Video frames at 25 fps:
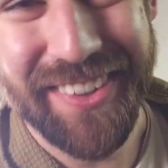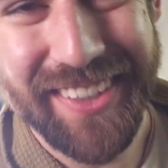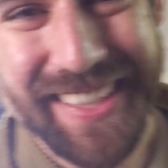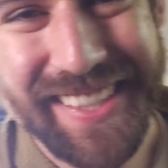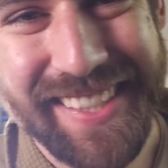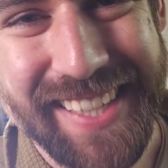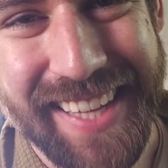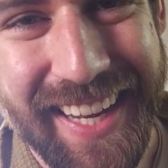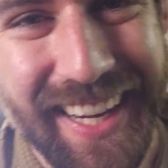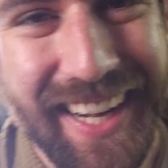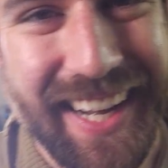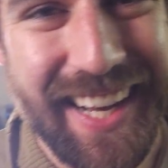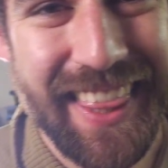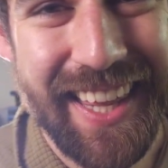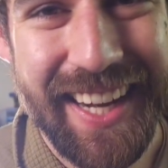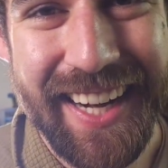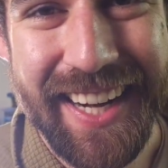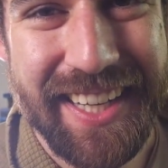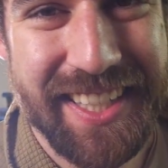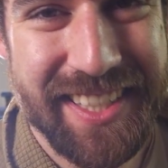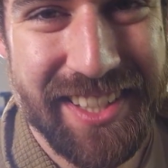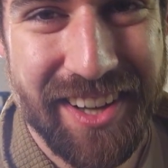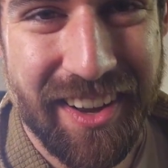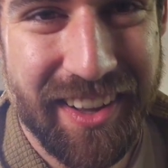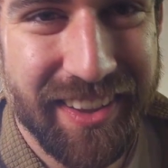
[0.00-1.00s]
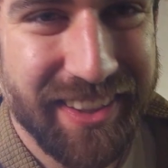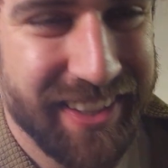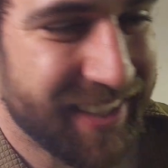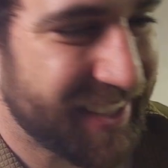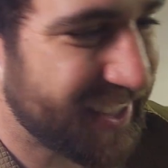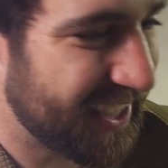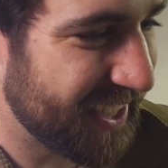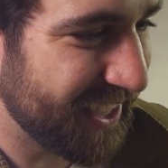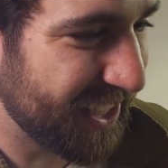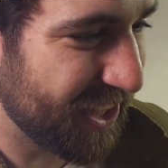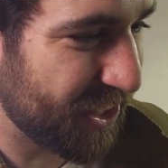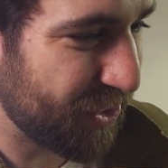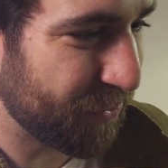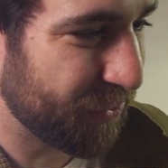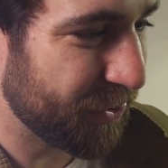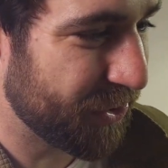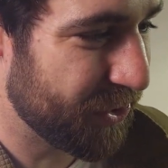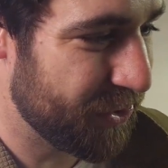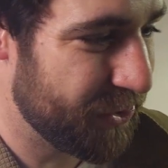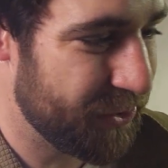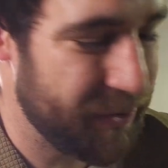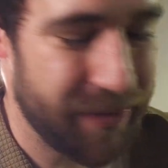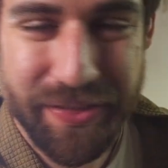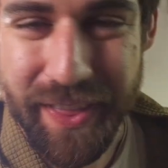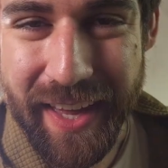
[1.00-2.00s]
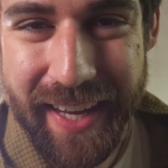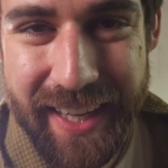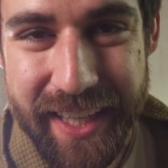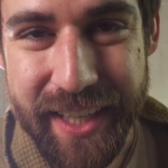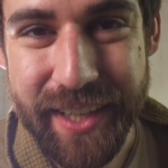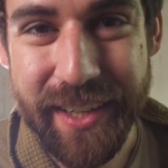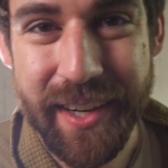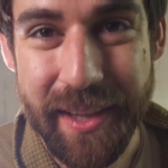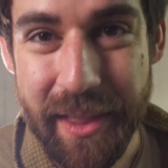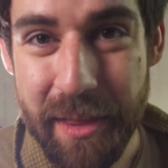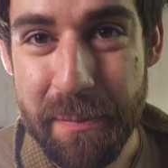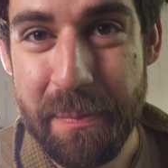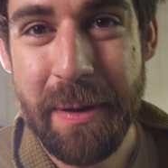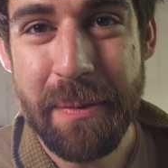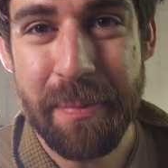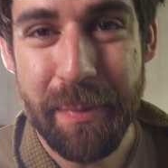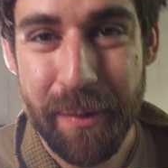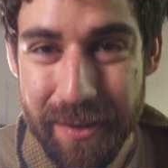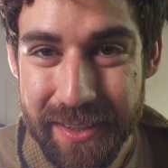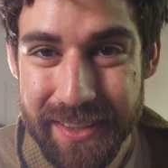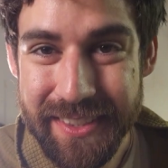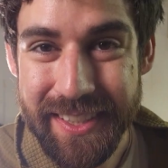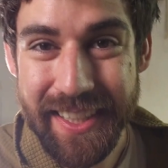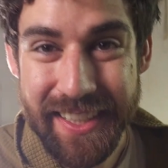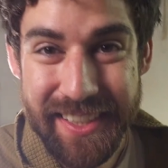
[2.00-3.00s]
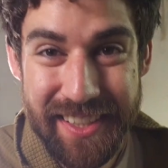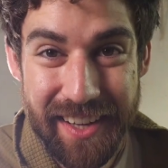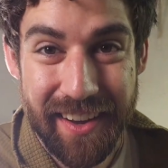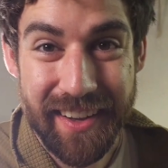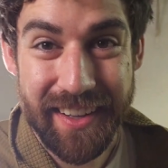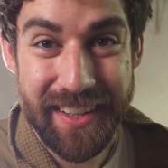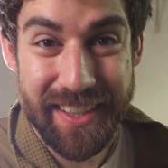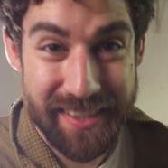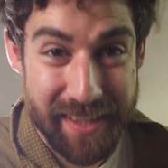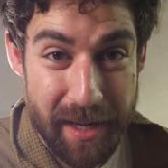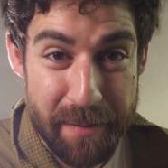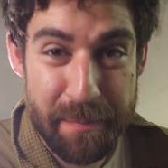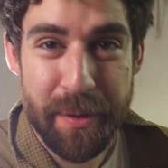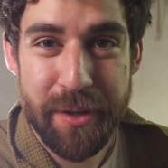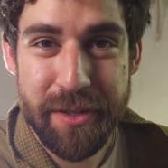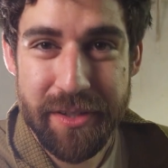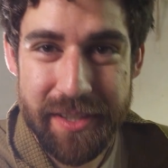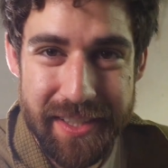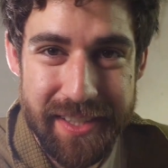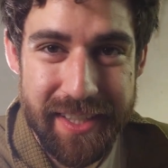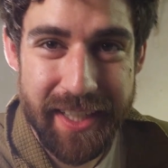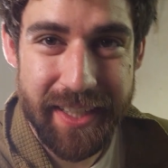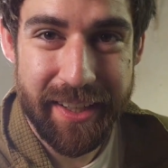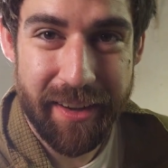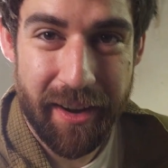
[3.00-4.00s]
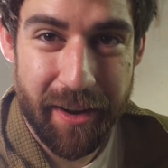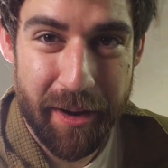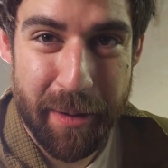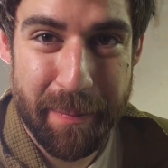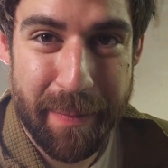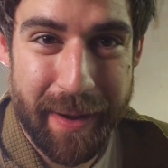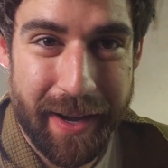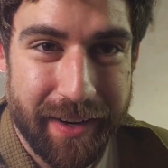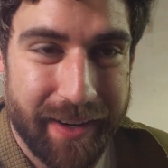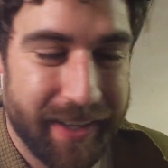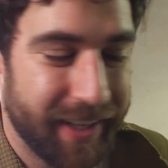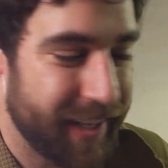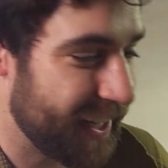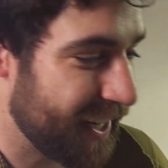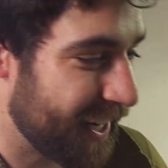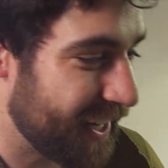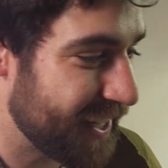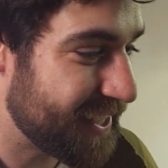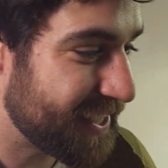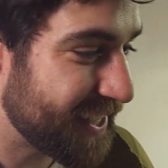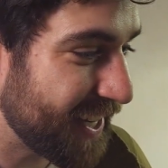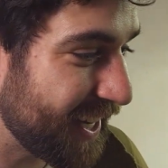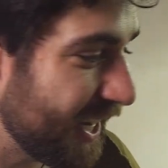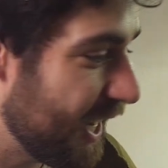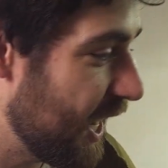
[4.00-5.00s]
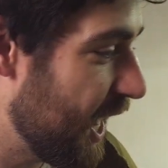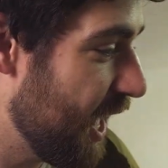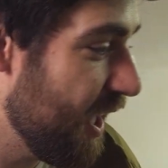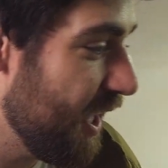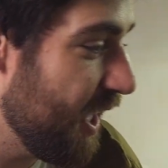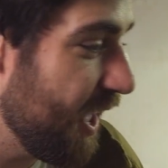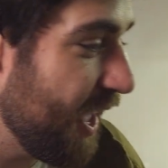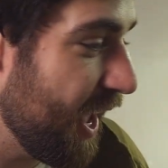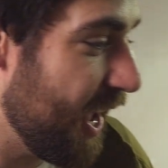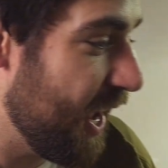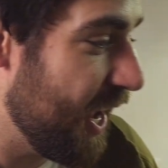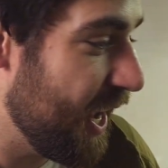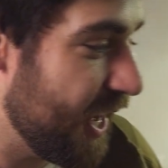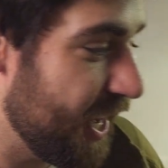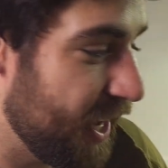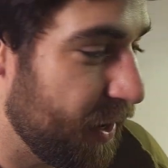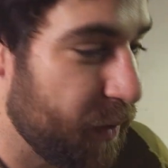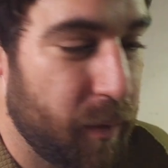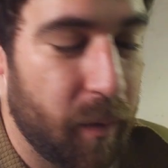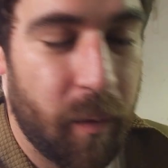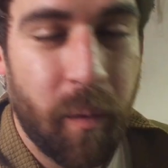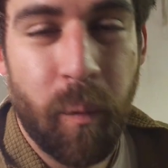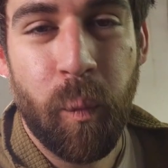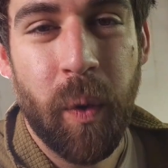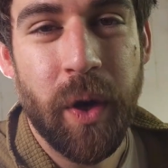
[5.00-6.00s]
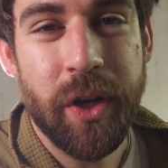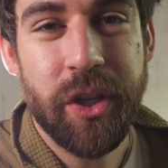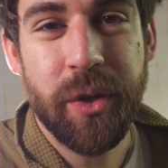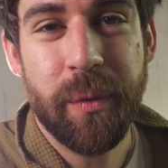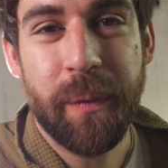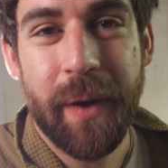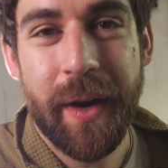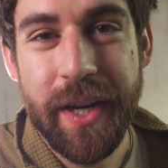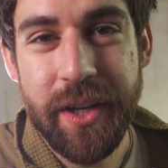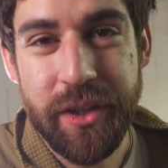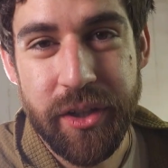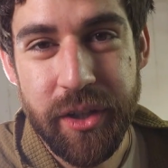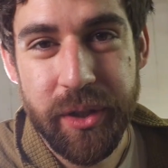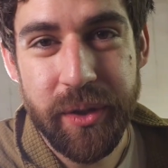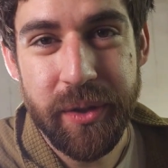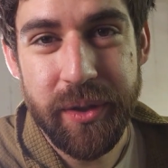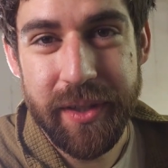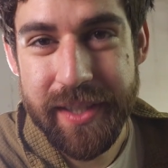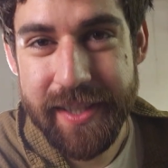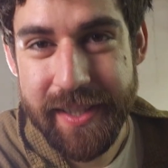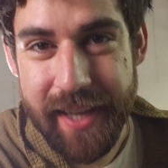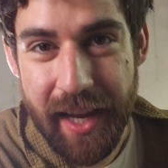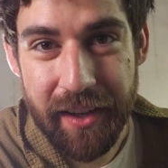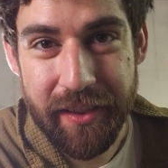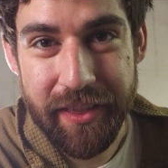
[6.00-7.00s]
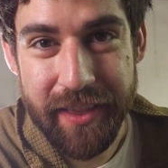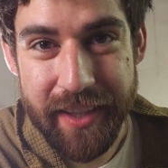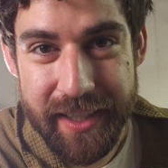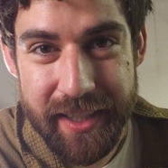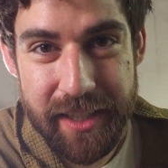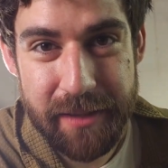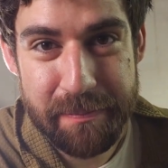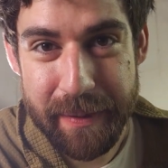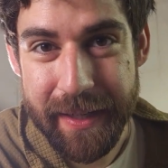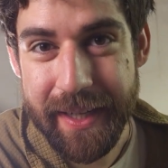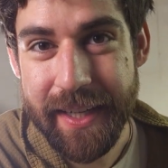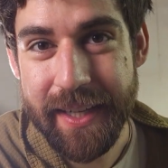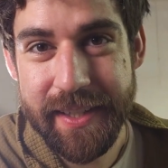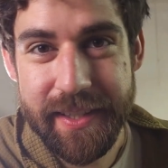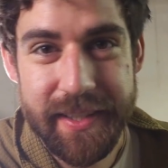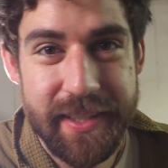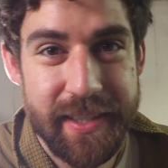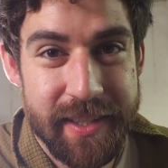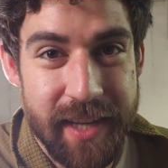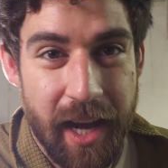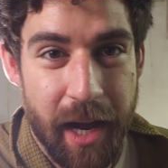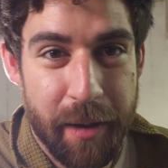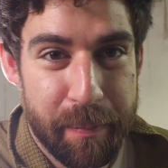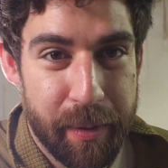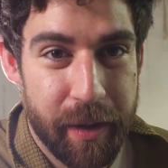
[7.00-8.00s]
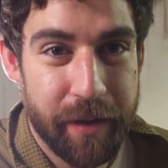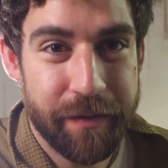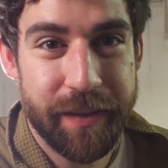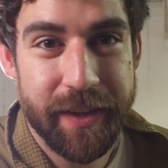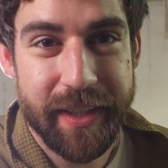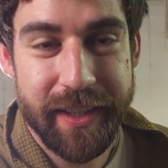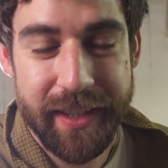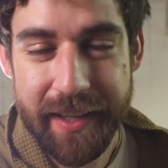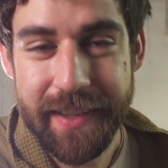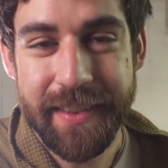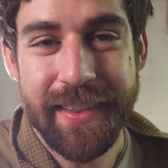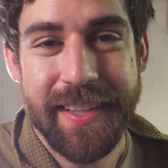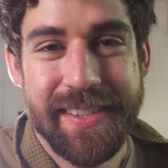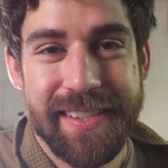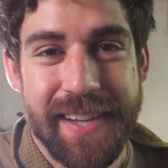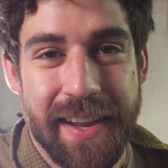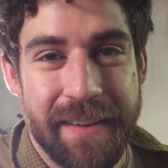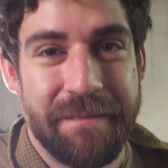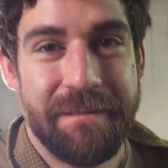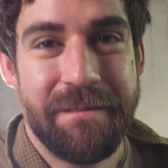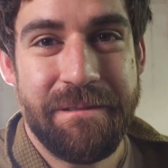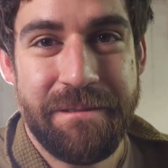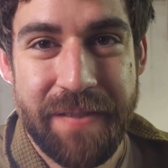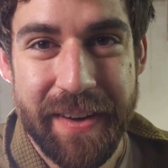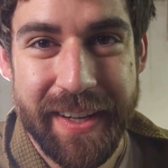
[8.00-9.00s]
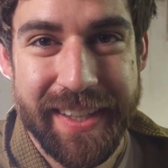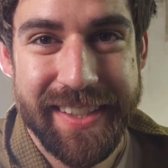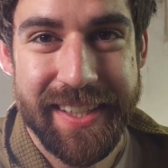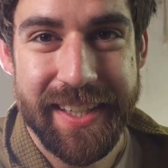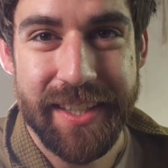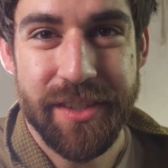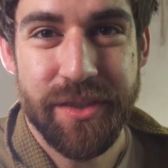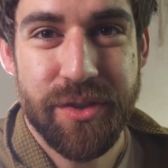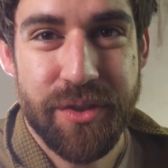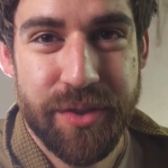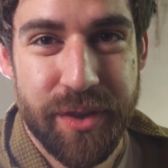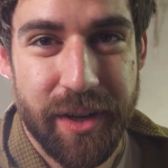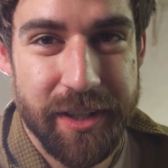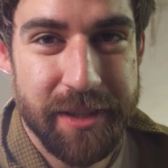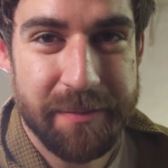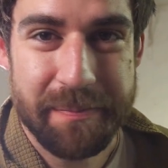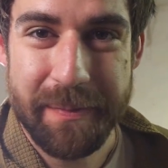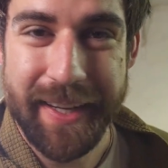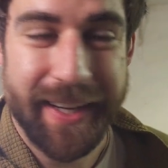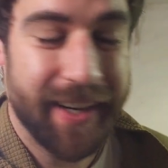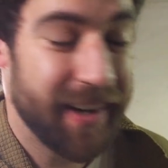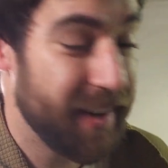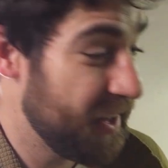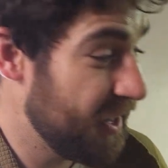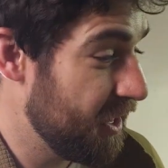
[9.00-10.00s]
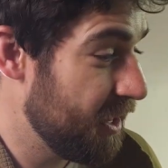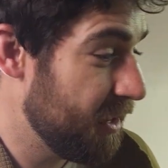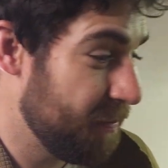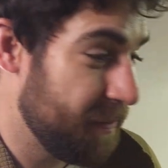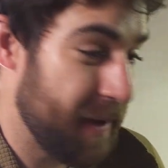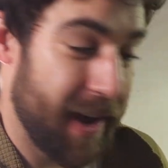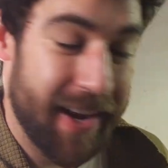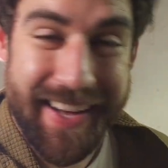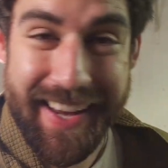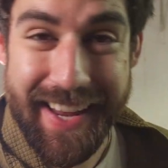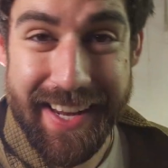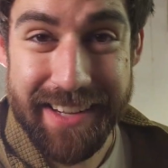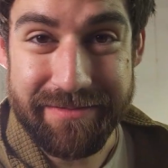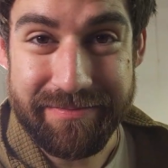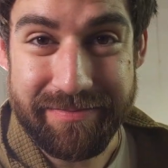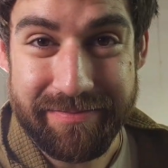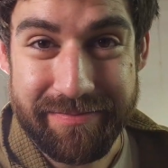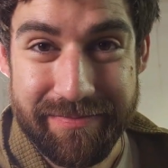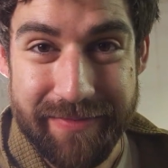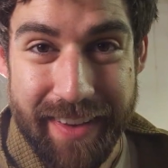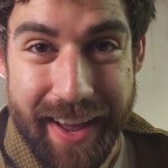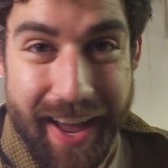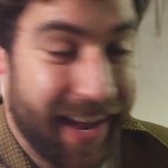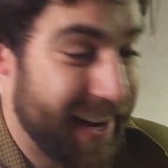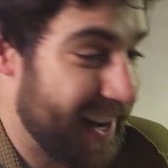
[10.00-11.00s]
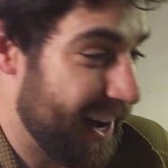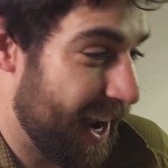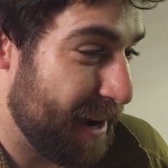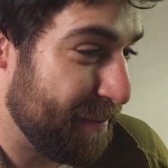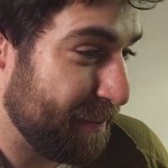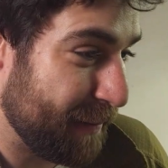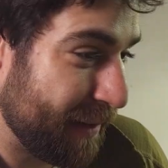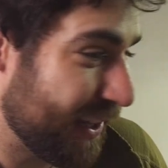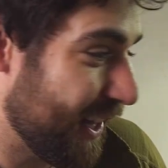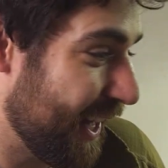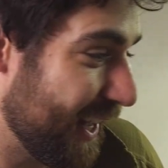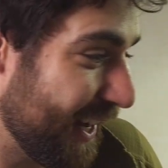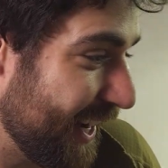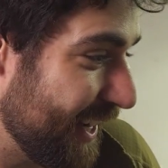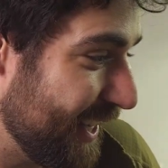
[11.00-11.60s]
excited that I saw this thing through. And thank you to the people on TikTok, because I posted a TikTok about it and I said, hey, what do I do to sell this because it's not perfect? And they said, fix it, trust me. I did, and I'm glad I